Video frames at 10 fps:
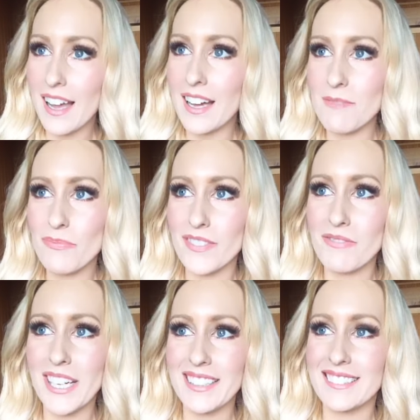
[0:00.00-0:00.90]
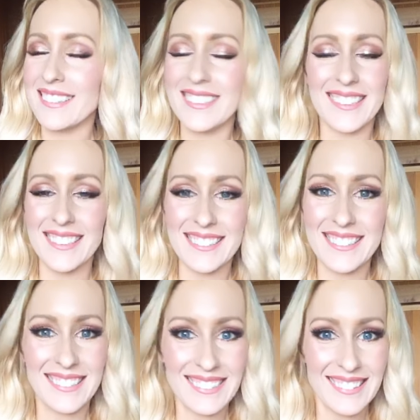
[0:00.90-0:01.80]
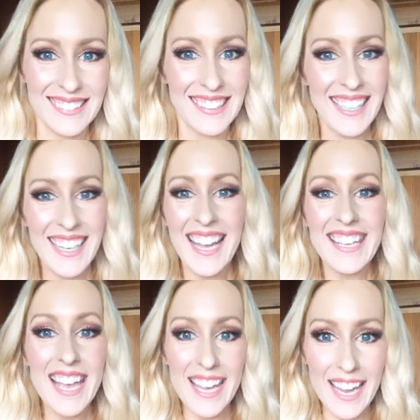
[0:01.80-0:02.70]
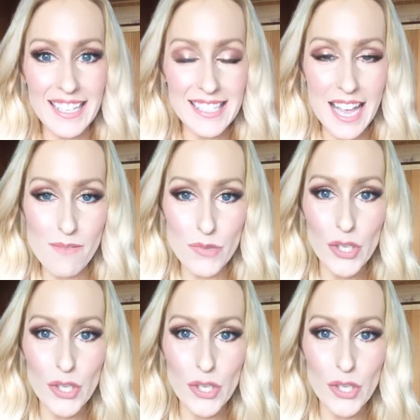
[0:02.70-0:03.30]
Um, but it, oh, oh, yeah, it's um.